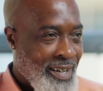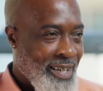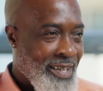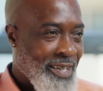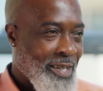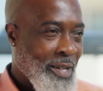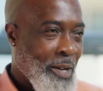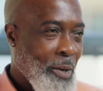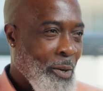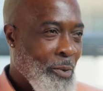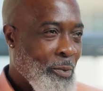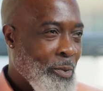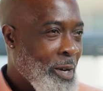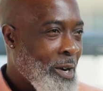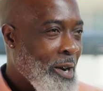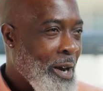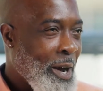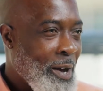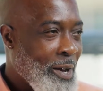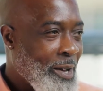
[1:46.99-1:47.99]
So
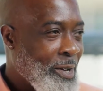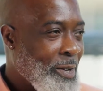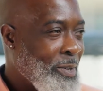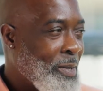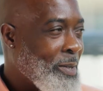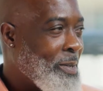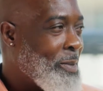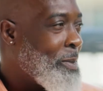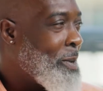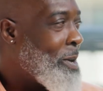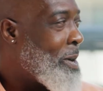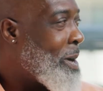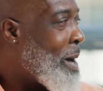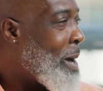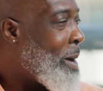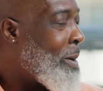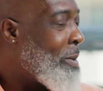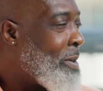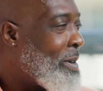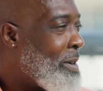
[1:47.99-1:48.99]
they're
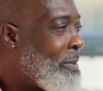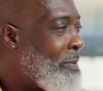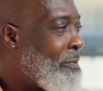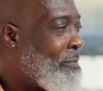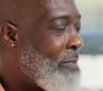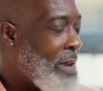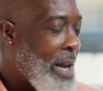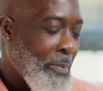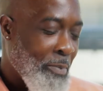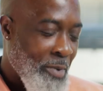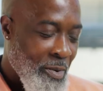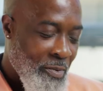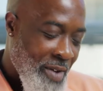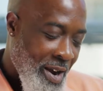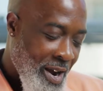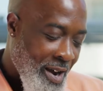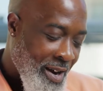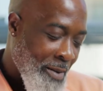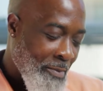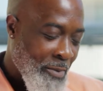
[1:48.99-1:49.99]
all flopping
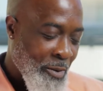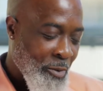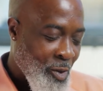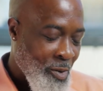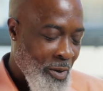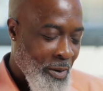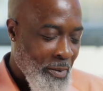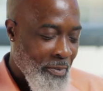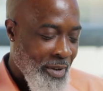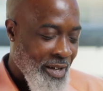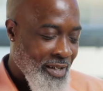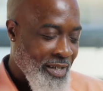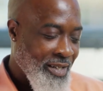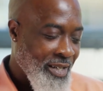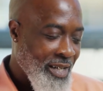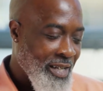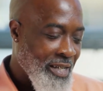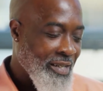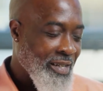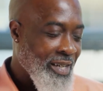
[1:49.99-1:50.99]
around in between my
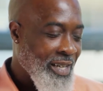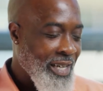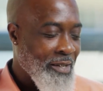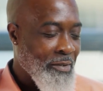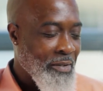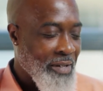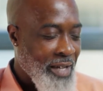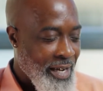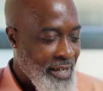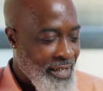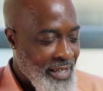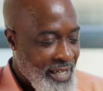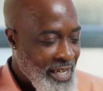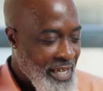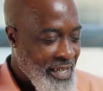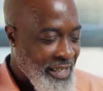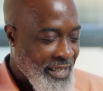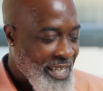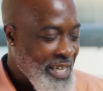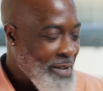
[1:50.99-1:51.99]
seats. And he was like,
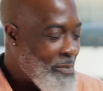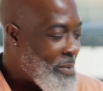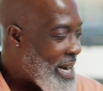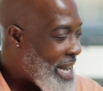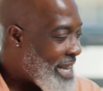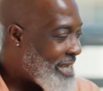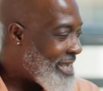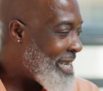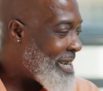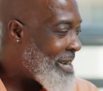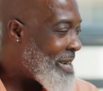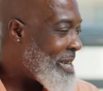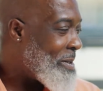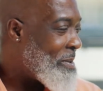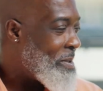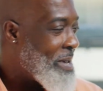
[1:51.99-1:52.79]
D, see what I tell you?